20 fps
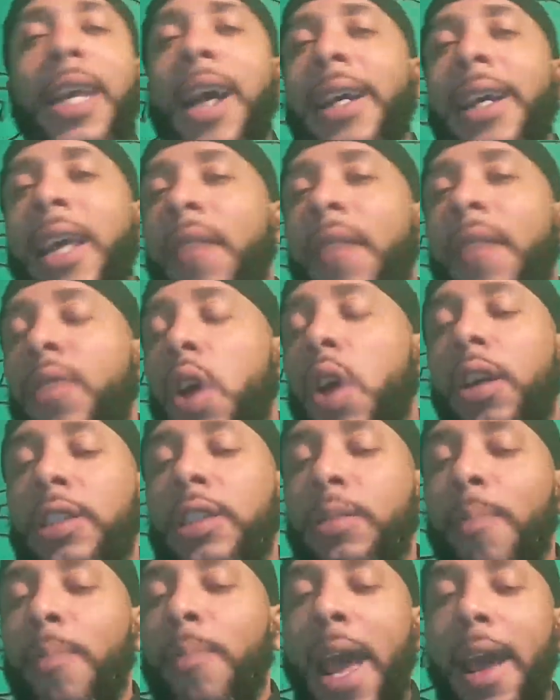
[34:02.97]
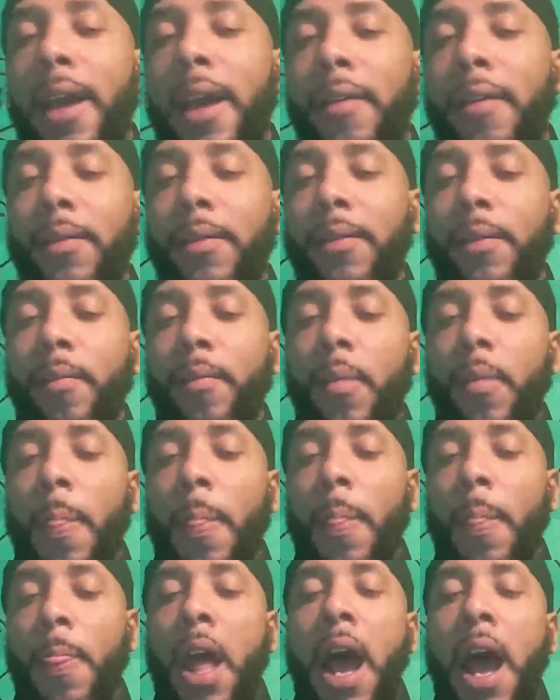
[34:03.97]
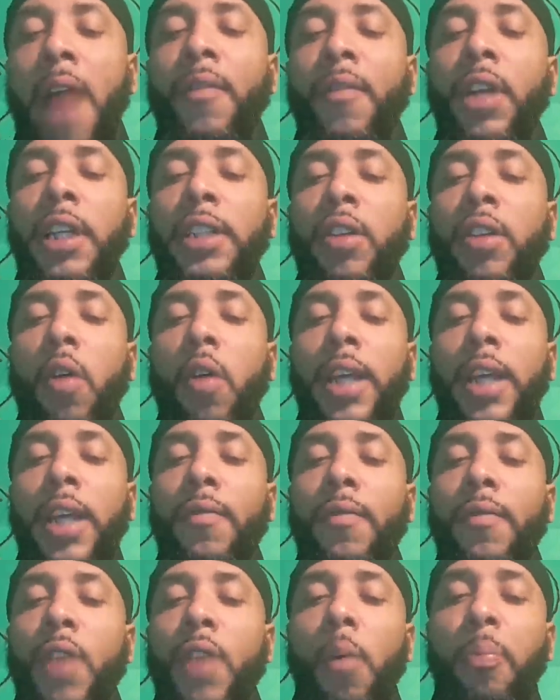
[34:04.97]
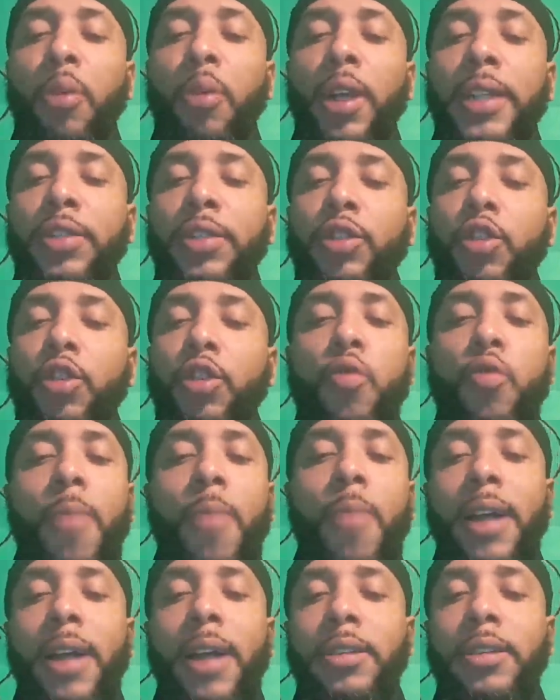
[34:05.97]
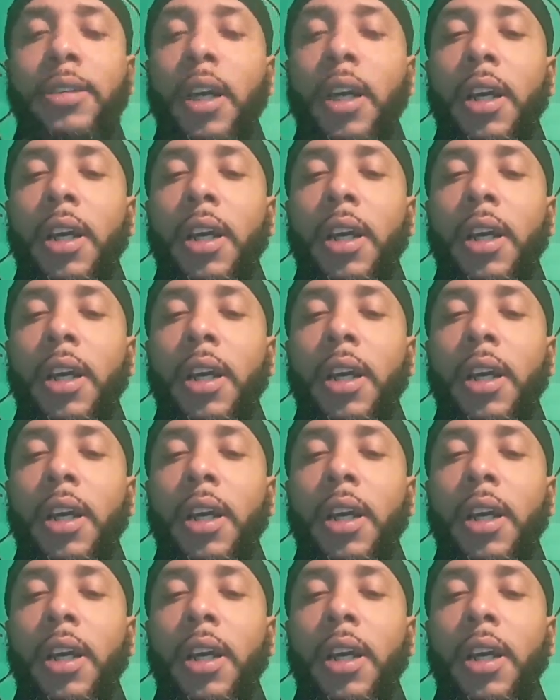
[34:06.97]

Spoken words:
I give y'all is math. I really don't give y'all too much